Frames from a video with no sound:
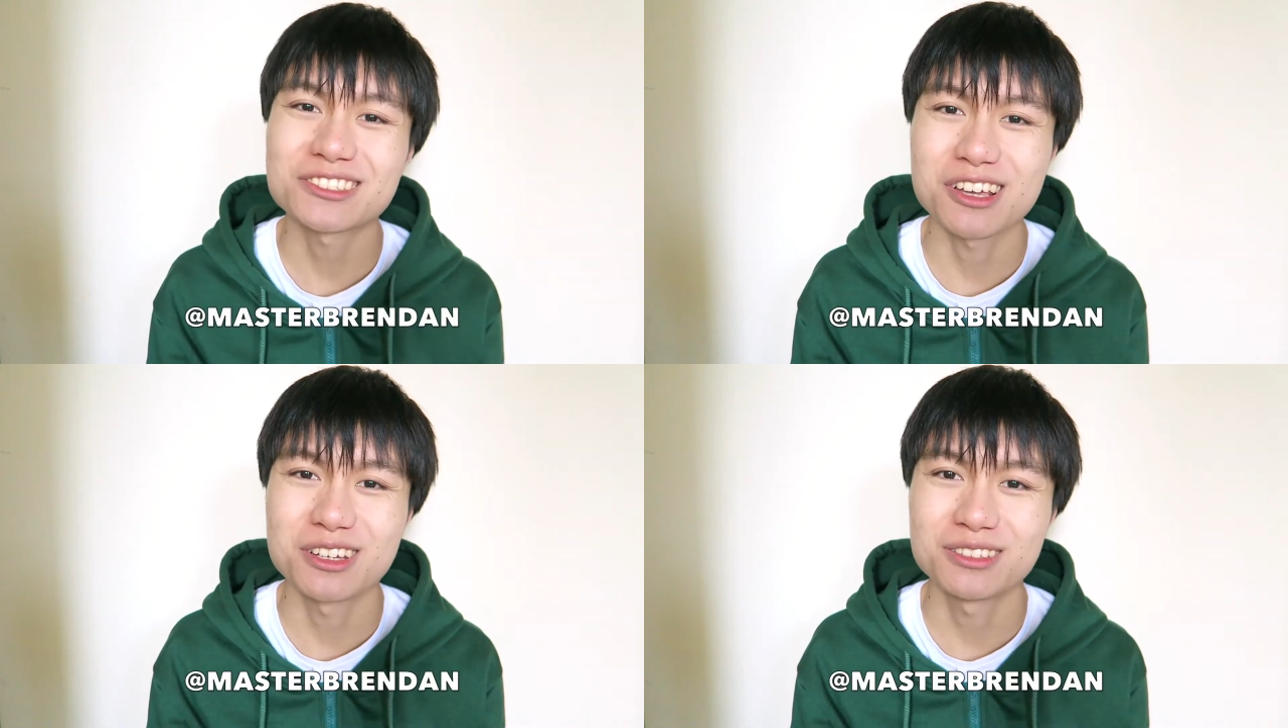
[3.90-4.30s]

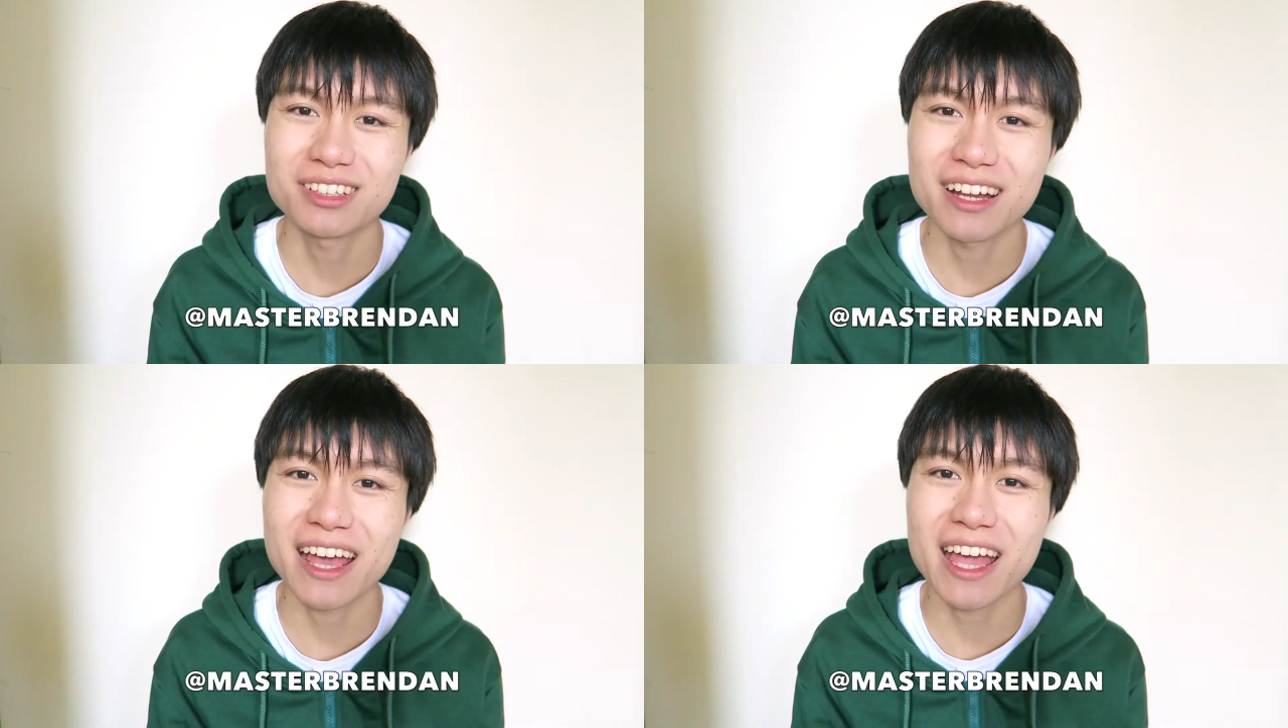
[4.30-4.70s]
So
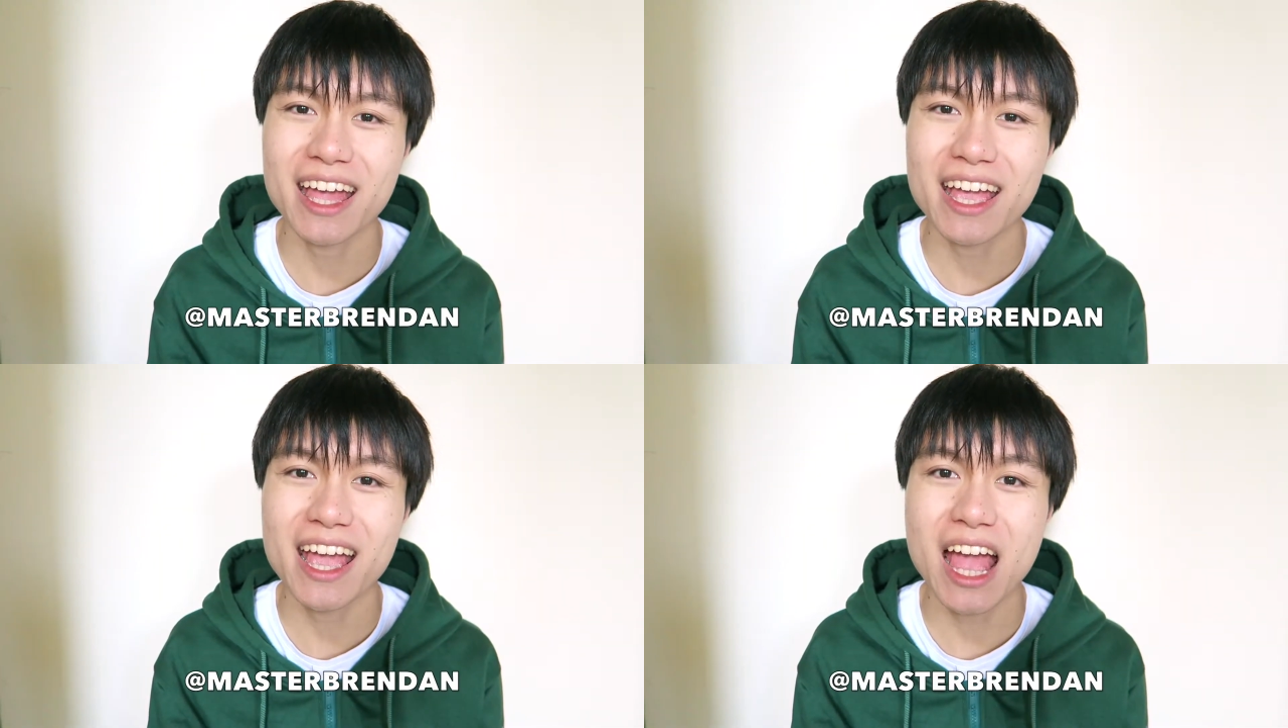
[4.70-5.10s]

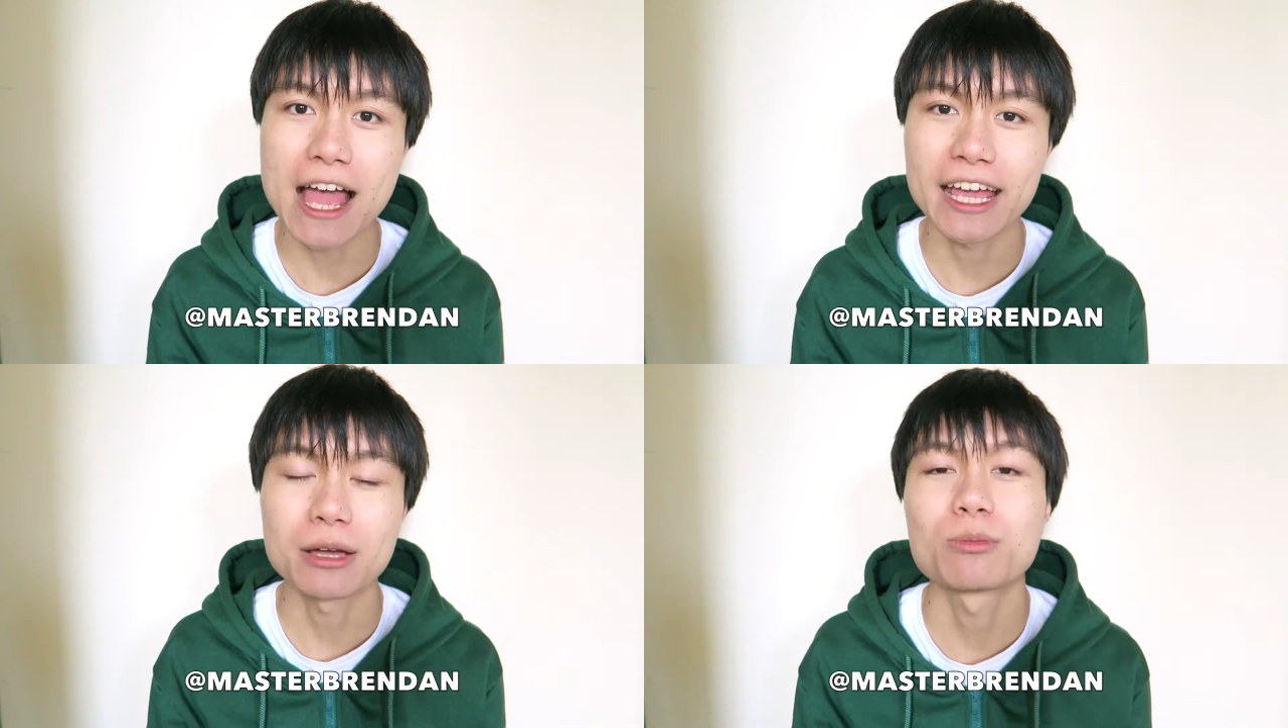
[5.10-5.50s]
today
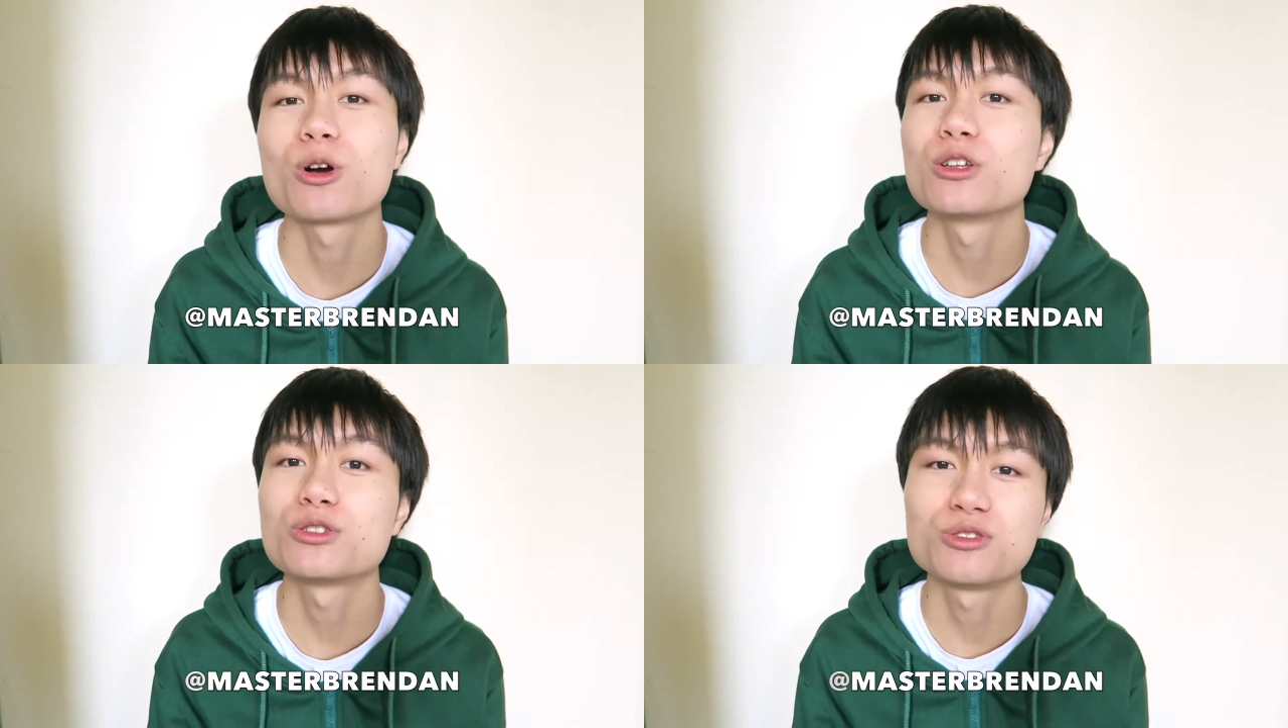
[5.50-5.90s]
I am
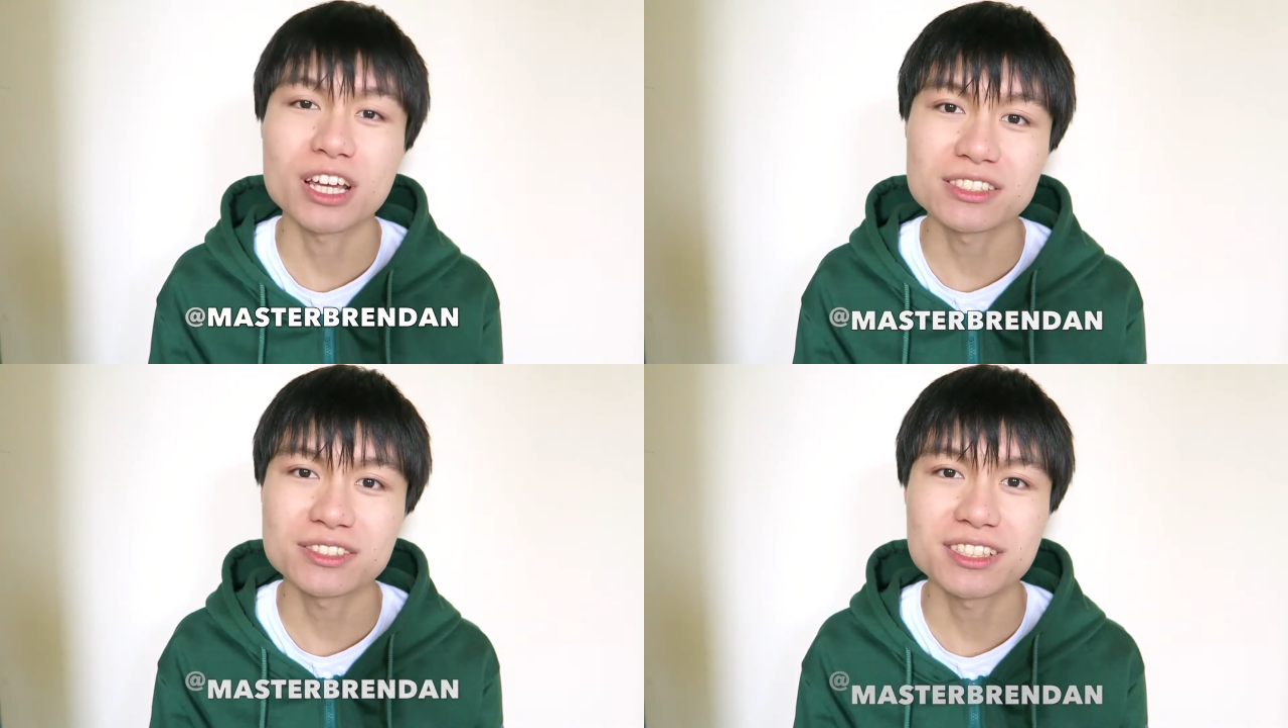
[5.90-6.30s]
going to
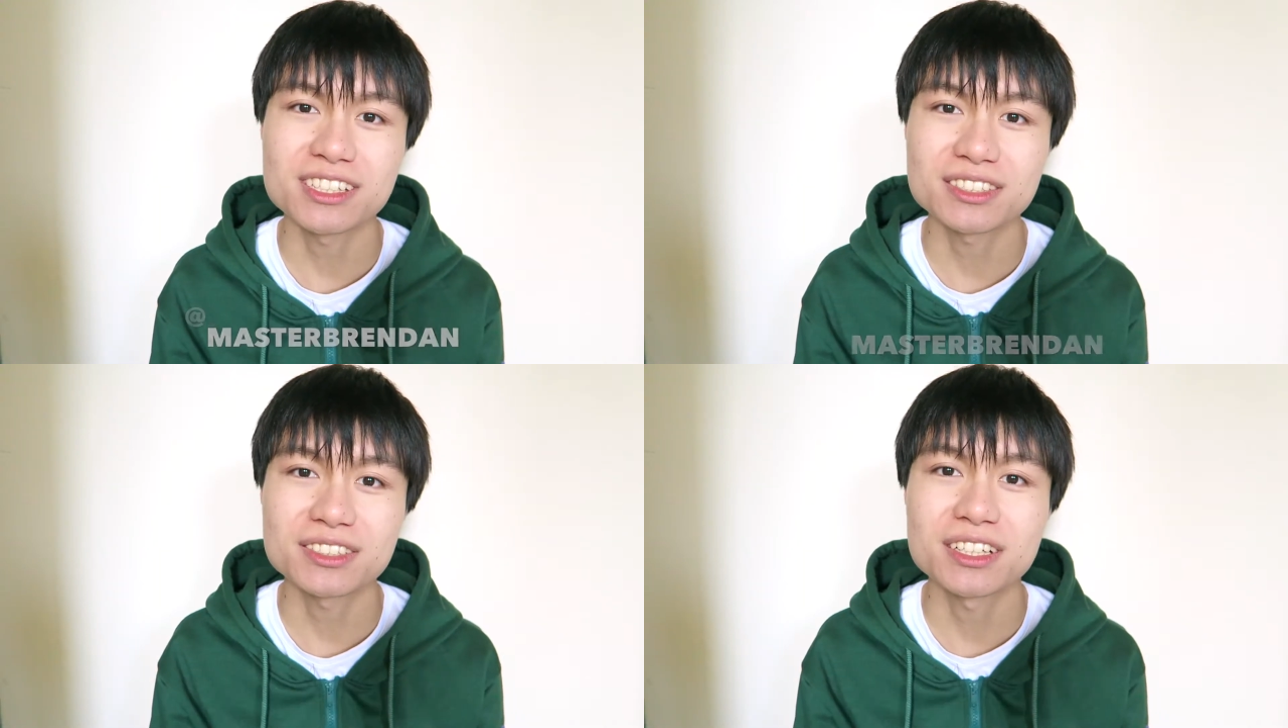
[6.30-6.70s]
taste
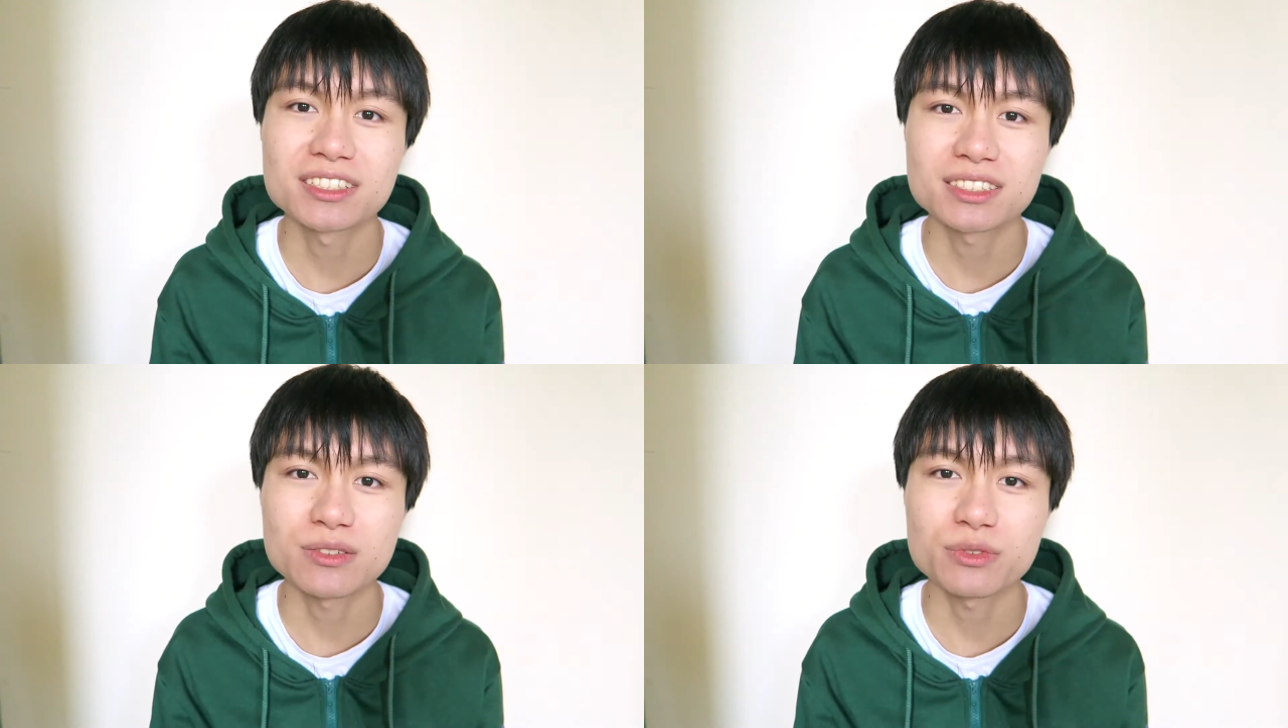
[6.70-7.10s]
test
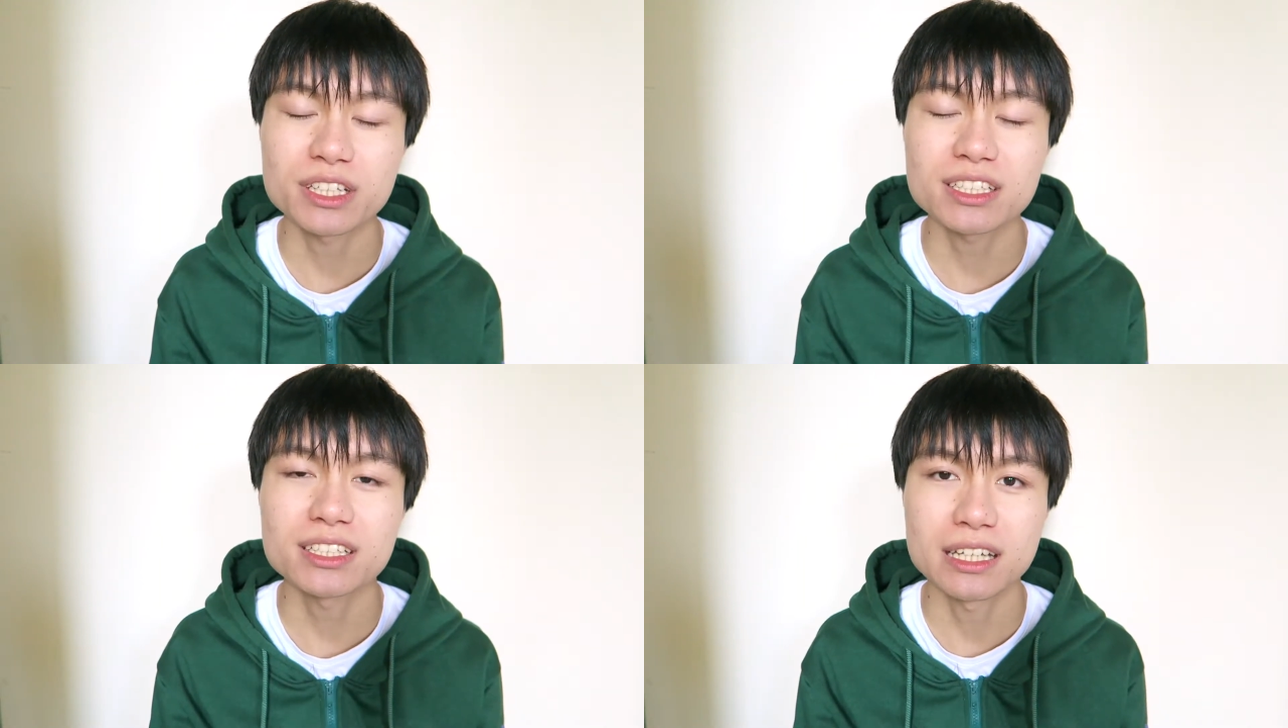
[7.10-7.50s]

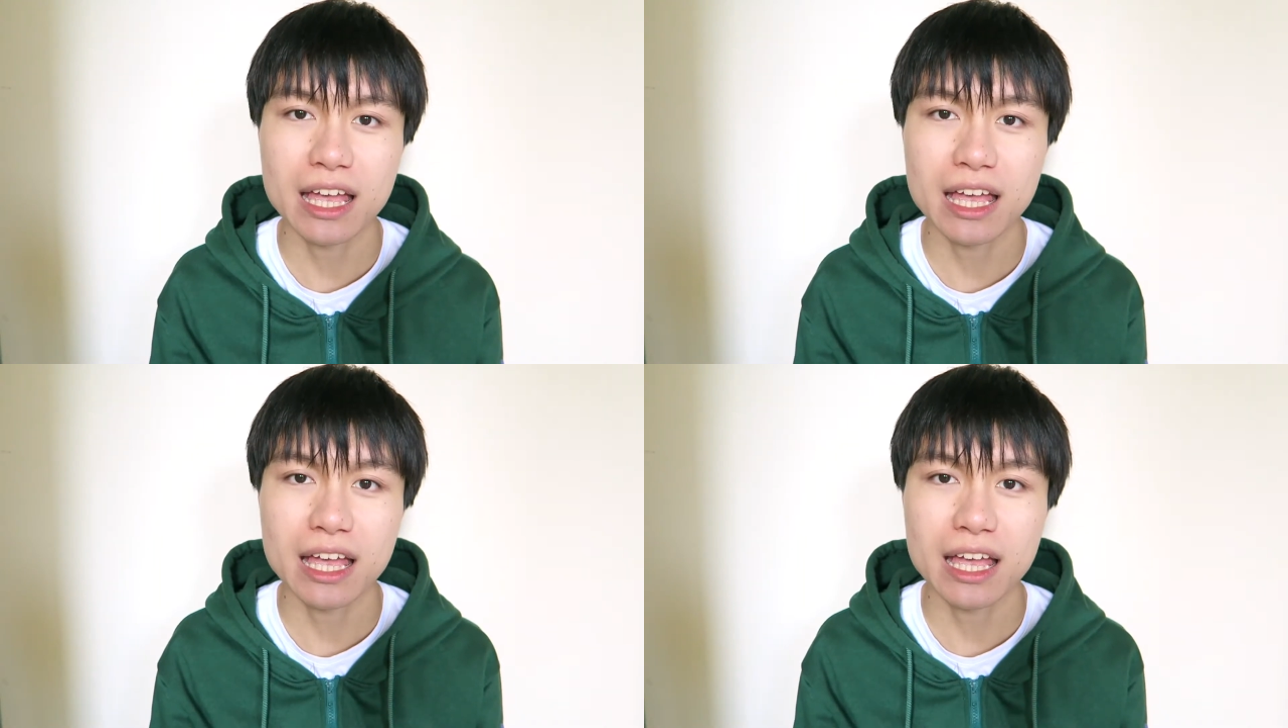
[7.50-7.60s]
something.